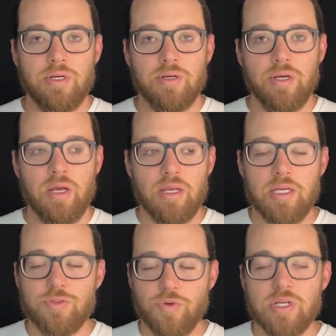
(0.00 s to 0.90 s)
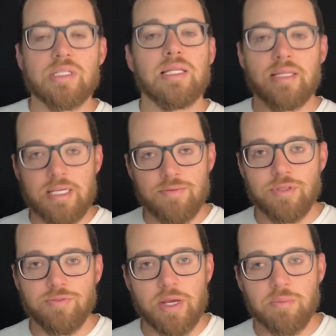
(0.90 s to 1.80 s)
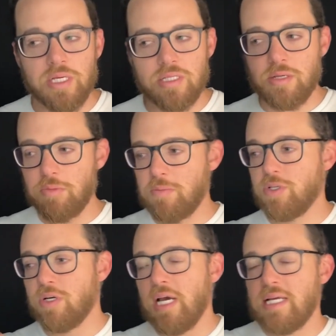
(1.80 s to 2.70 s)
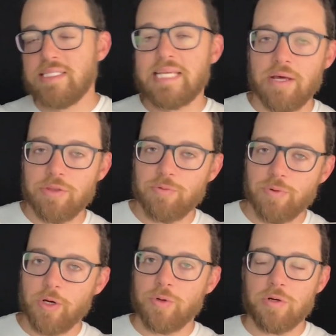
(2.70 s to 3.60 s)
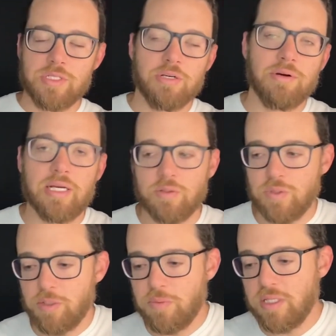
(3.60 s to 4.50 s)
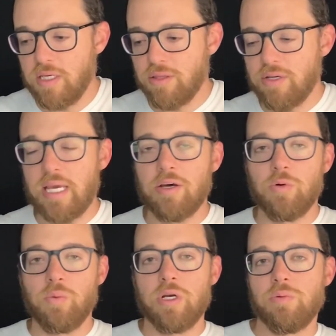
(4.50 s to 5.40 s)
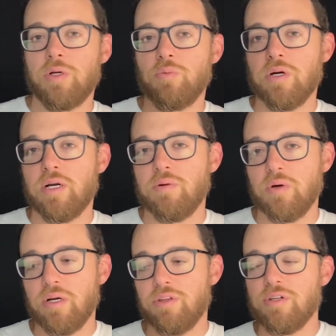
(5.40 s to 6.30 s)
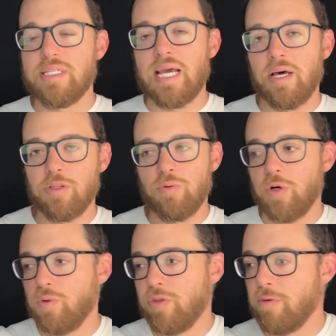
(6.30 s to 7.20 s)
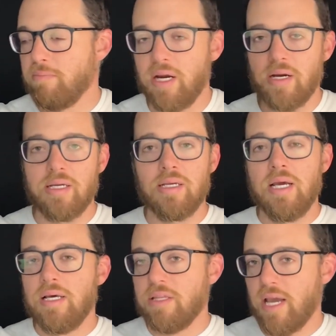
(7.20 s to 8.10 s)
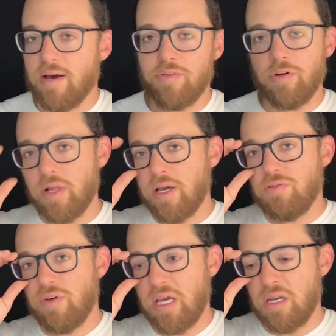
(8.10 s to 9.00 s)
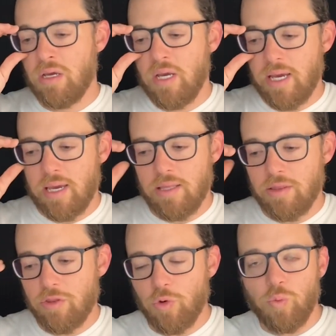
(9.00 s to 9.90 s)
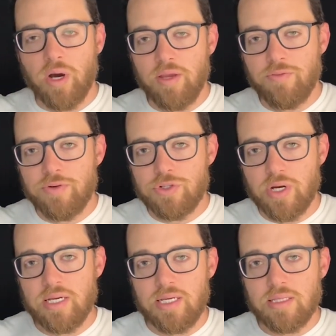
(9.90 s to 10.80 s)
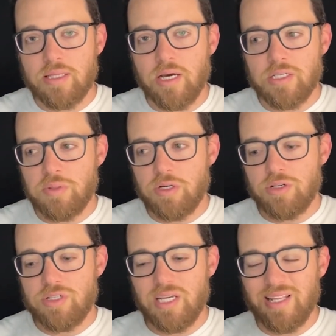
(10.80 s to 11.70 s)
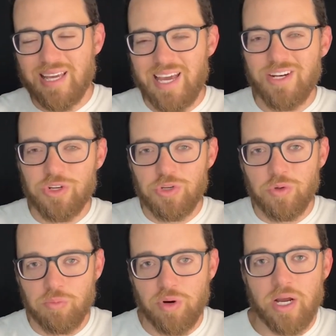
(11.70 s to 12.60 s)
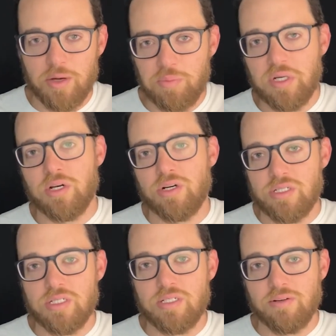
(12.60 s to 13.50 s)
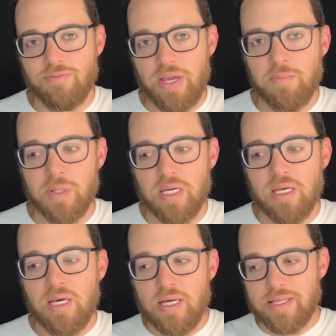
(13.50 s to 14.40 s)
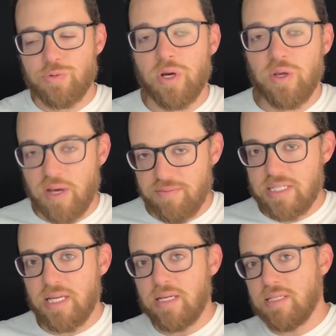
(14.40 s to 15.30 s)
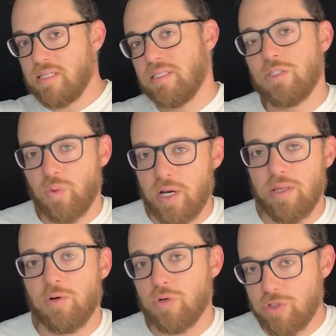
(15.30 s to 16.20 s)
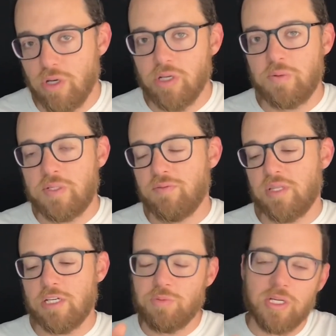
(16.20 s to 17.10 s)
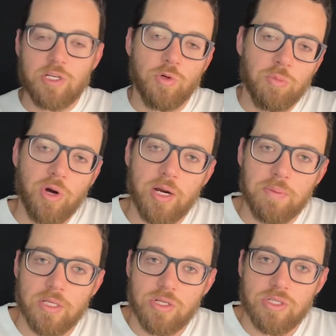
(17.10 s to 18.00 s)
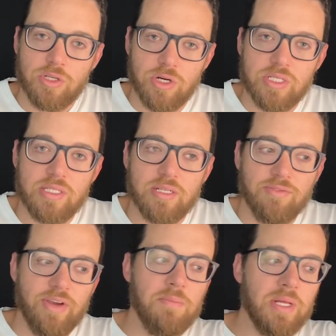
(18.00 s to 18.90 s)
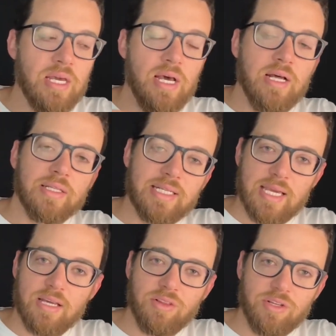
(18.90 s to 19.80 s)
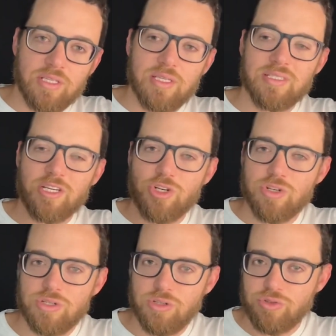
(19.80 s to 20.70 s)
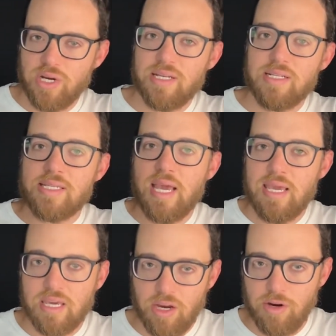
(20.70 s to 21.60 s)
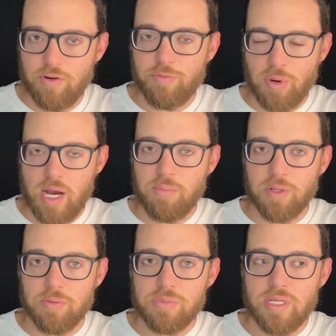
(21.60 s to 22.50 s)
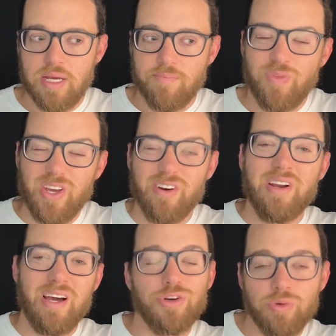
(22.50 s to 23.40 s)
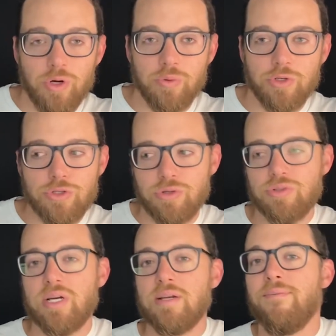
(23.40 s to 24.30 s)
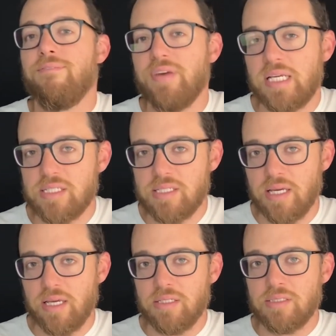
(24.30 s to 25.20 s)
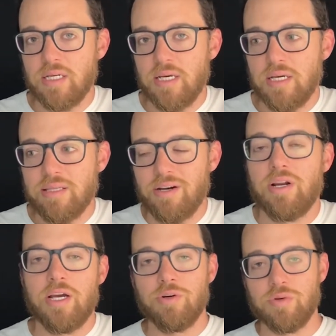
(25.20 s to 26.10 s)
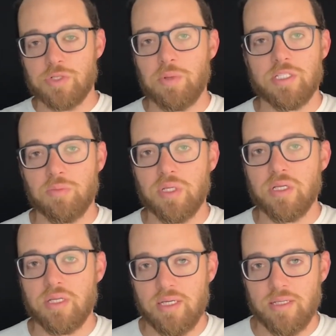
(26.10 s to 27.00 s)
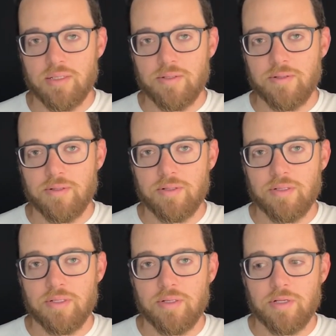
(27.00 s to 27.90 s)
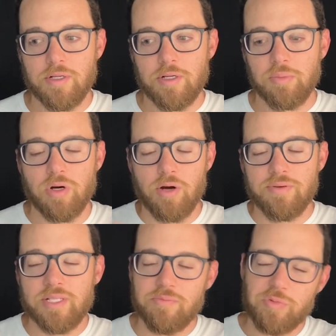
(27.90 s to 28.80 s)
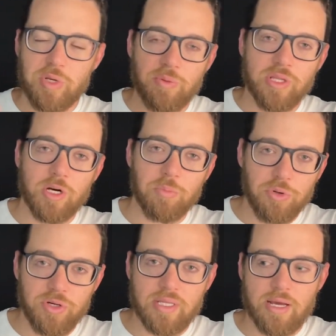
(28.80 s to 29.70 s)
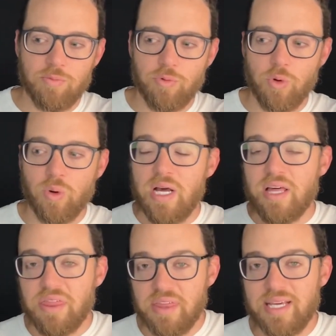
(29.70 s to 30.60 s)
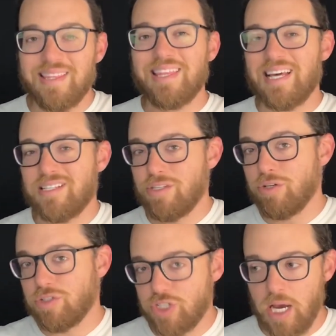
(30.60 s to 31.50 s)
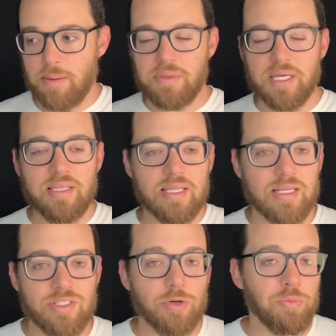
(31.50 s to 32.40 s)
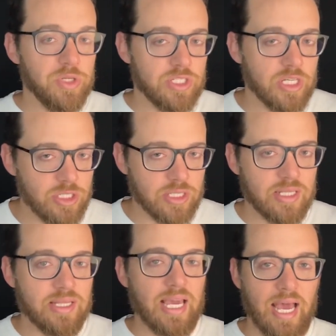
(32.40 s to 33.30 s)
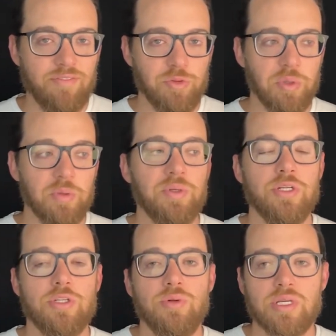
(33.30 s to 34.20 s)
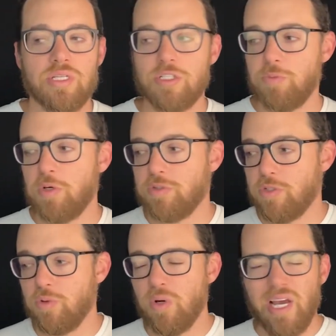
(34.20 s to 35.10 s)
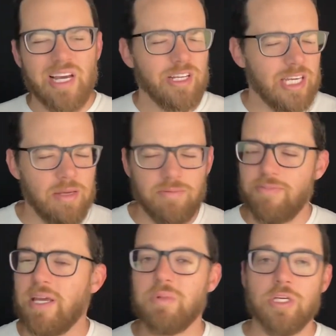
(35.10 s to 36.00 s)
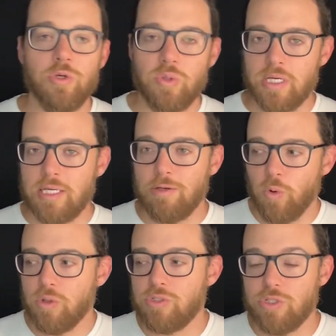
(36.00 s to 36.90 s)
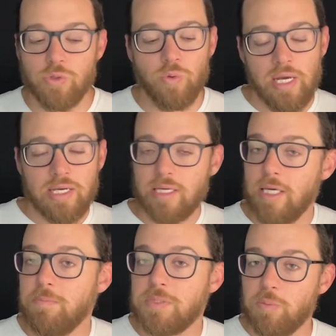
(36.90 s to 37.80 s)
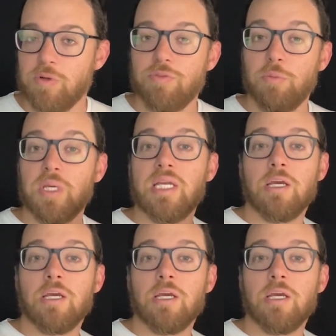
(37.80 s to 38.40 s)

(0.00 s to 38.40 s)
and as far as like leaves the family and sometimes they're down the road i was interacting with someone the other day on a one-on-one where, where they're down the road they're married they have their life and and the wife is trying to get the husband to understand like hey no you were brought up in a narcissistic family that's why you have these tendencies that's why like we're struggling with different things but like you were brought up in this narcissistic family like take a look at this like you're still trying to take care of problems that are not your own you're still trying to fix things that are not your responsibility but oftentimes, people that are put in that role think that that's their job, think that that's their position, that they have to be able to do this to be able to keep family unity or to keep someone from getting